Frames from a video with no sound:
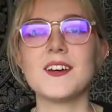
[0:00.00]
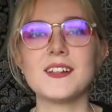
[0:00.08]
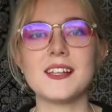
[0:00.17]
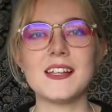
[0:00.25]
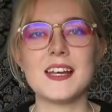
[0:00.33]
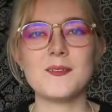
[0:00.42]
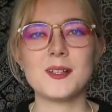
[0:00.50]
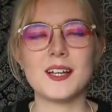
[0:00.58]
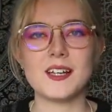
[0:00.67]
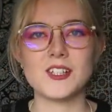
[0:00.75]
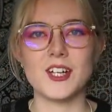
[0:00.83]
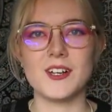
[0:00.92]
So the name
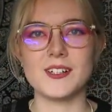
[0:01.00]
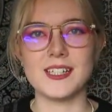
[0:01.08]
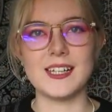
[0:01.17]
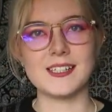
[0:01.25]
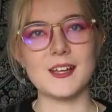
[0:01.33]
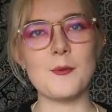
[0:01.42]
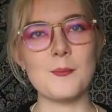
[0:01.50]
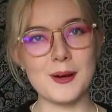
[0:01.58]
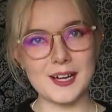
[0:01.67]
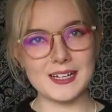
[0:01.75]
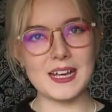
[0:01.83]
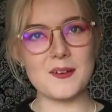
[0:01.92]
that I chose is
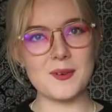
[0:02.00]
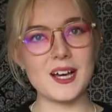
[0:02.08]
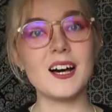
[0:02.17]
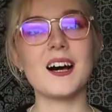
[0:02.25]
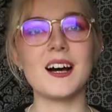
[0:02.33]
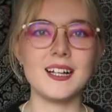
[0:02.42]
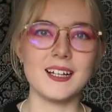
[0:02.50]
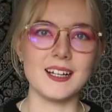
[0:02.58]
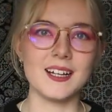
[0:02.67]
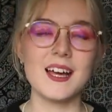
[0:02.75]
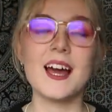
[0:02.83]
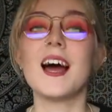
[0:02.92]
My Neighbour
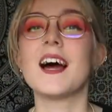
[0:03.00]
Isla.